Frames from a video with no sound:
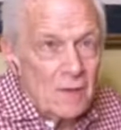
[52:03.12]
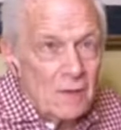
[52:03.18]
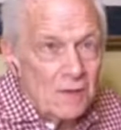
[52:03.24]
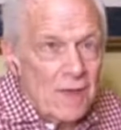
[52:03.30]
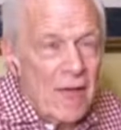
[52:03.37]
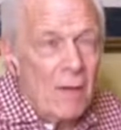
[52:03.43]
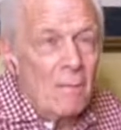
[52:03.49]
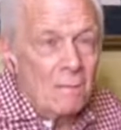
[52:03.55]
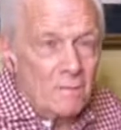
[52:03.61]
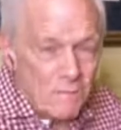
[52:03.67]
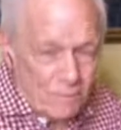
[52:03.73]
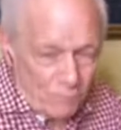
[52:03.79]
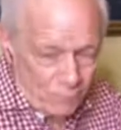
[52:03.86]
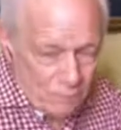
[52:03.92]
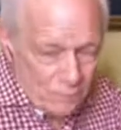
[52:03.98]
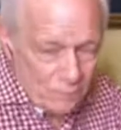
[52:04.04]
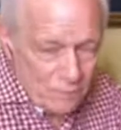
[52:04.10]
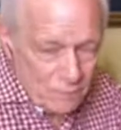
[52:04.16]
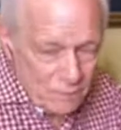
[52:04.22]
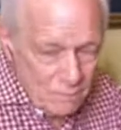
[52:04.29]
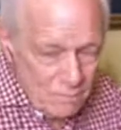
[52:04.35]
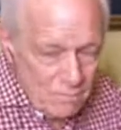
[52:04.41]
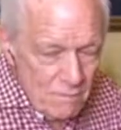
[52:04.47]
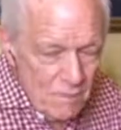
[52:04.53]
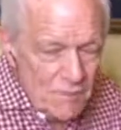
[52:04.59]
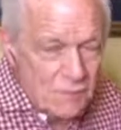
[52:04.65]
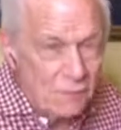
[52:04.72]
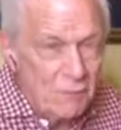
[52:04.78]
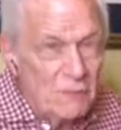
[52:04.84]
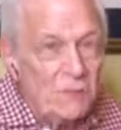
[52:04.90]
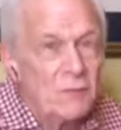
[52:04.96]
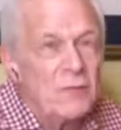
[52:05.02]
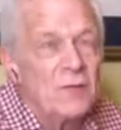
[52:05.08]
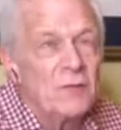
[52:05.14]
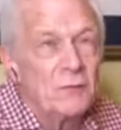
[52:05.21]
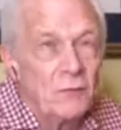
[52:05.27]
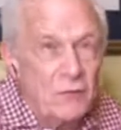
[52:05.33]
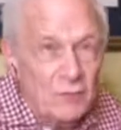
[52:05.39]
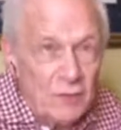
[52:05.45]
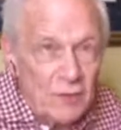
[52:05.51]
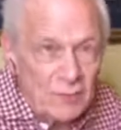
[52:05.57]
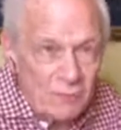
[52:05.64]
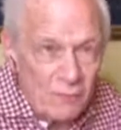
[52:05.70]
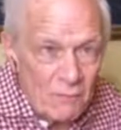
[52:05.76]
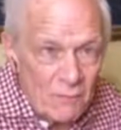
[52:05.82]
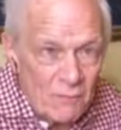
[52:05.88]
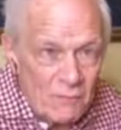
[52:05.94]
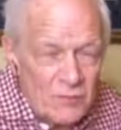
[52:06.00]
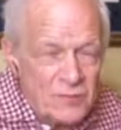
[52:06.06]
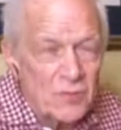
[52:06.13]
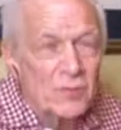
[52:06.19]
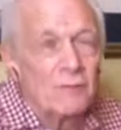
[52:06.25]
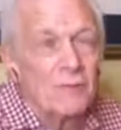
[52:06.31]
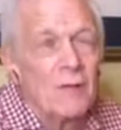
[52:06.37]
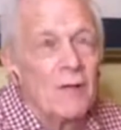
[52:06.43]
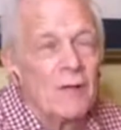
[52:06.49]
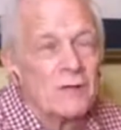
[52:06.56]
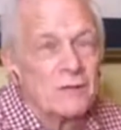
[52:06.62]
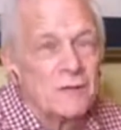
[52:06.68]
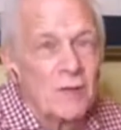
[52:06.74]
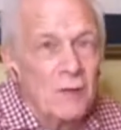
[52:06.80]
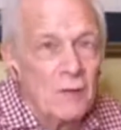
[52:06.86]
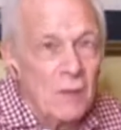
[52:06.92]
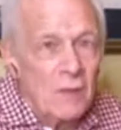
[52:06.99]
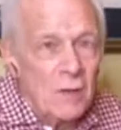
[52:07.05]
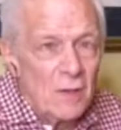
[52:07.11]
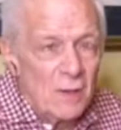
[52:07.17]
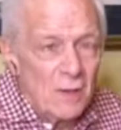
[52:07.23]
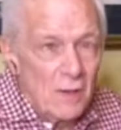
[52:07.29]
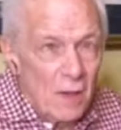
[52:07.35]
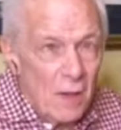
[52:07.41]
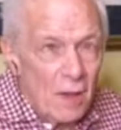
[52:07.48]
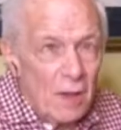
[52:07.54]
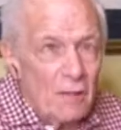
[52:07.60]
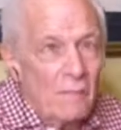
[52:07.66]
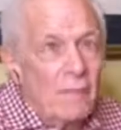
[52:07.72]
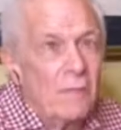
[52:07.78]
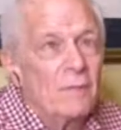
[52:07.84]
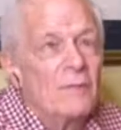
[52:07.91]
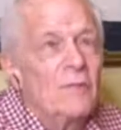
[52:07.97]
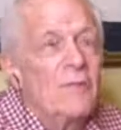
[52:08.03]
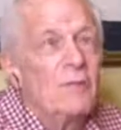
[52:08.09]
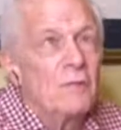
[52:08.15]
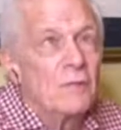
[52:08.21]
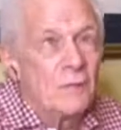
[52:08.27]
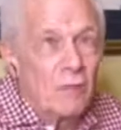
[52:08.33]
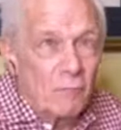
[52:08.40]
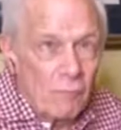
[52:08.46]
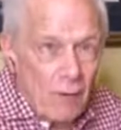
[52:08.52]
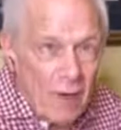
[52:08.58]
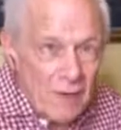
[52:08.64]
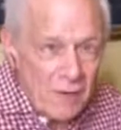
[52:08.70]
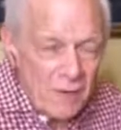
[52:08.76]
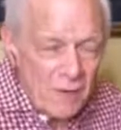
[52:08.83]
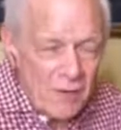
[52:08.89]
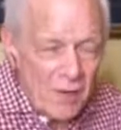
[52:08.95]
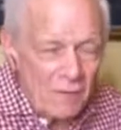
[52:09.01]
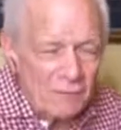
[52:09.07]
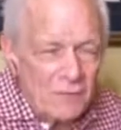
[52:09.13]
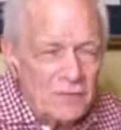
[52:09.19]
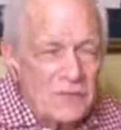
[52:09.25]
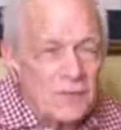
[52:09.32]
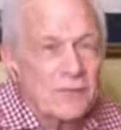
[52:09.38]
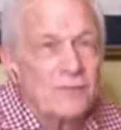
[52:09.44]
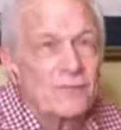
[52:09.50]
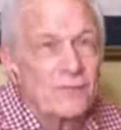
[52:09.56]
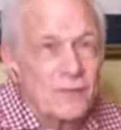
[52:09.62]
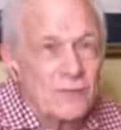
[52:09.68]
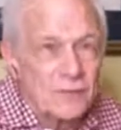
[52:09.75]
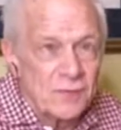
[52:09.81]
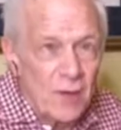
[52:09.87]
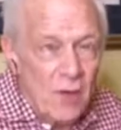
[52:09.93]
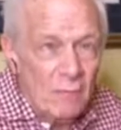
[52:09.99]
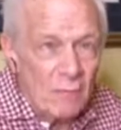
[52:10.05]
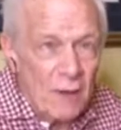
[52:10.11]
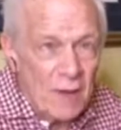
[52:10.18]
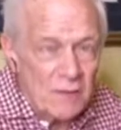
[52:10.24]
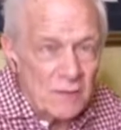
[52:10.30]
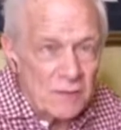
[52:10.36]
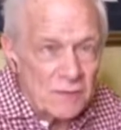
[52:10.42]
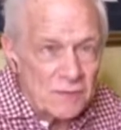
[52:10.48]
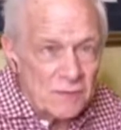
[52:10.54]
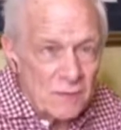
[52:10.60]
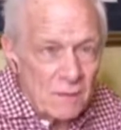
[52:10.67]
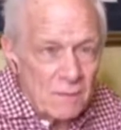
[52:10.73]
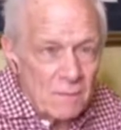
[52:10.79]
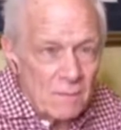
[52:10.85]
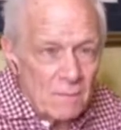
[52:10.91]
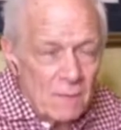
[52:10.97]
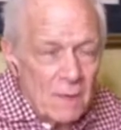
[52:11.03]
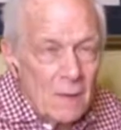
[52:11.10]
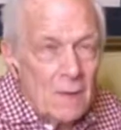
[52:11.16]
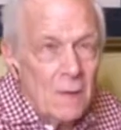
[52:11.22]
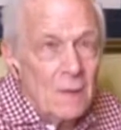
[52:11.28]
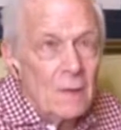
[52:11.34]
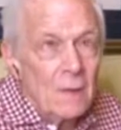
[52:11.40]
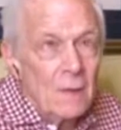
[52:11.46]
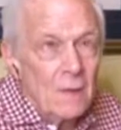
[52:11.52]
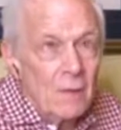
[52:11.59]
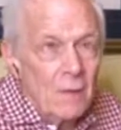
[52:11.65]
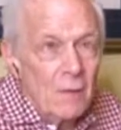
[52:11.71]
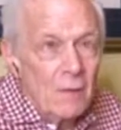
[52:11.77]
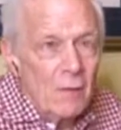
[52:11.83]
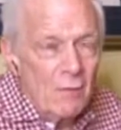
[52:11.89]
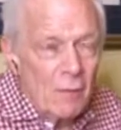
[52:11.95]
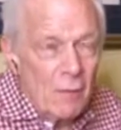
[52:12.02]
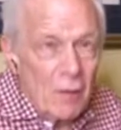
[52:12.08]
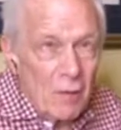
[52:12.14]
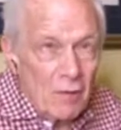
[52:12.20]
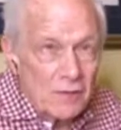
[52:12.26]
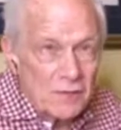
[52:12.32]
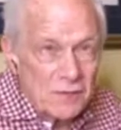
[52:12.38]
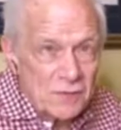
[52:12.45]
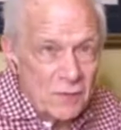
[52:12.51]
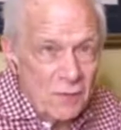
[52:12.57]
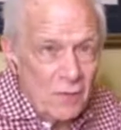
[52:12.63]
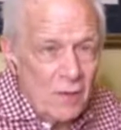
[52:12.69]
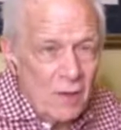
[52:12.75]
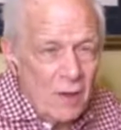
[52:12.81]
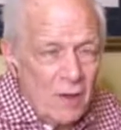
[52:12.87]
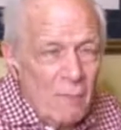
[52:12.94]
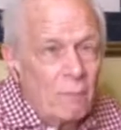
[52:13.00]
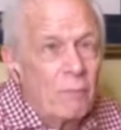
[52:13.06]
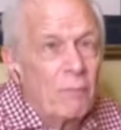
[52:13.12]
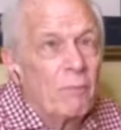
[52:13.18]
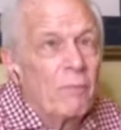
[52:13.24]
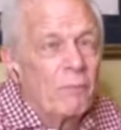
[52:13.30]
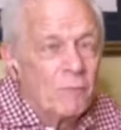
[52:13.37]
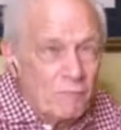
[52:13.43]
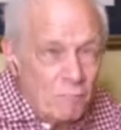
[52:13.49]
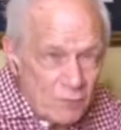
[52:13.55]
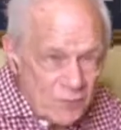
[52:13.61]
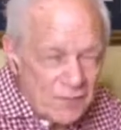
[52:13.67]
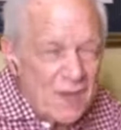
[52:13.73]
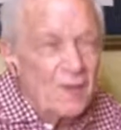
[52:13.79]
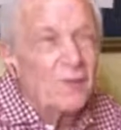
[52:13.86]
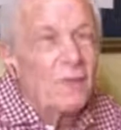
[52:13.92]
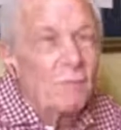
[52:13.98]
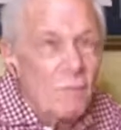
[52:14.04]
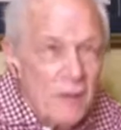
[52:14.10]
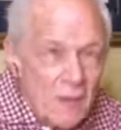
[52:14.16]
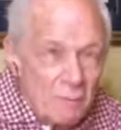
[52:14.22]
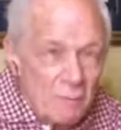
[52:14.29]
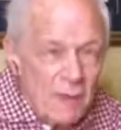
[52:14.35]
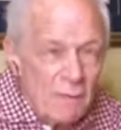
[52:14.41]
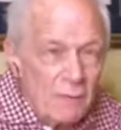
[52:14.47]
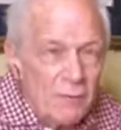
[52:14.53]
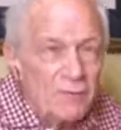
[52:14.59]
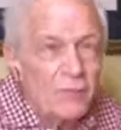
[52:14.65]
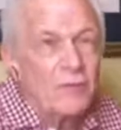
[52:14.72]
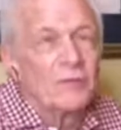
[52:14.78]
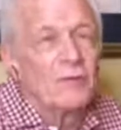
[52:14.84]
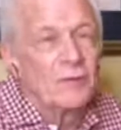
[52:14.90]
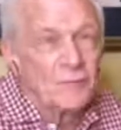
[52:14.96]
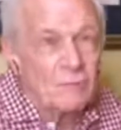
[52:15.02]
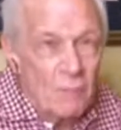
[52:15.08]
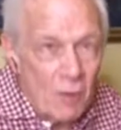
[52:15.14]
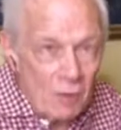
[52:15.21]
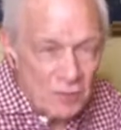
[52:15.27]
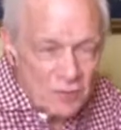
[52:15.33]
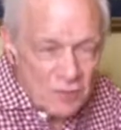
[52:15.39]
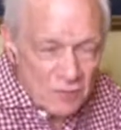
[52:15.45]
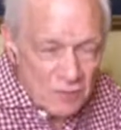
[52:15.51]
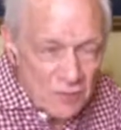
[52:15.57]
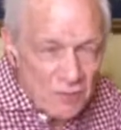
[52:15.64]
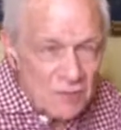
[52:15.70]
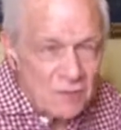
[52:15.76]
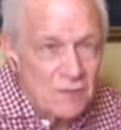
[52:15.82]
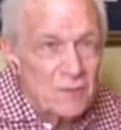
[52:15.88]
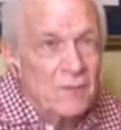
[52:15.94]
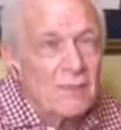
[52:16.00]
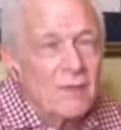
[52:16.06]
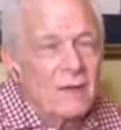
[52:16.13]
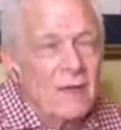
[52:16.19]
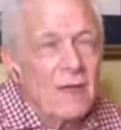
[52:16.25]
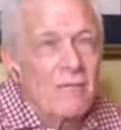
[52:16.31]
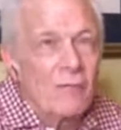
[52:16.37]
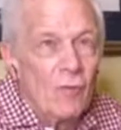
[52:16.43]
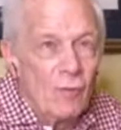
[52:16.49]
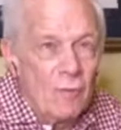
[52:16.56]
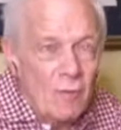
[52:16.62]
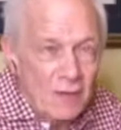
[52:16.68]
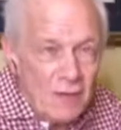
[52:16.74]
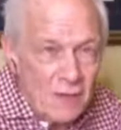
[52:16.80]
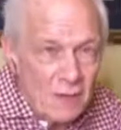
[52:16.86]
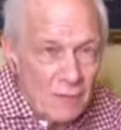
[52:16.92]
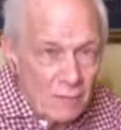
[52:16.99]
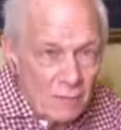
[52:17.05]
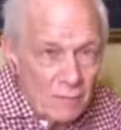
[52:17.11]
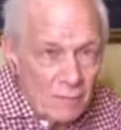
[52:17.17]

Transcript: Now, so we do these retreats for musicians. We also do writing conferences for songwriters. We also send me and my music to small churches that have no money.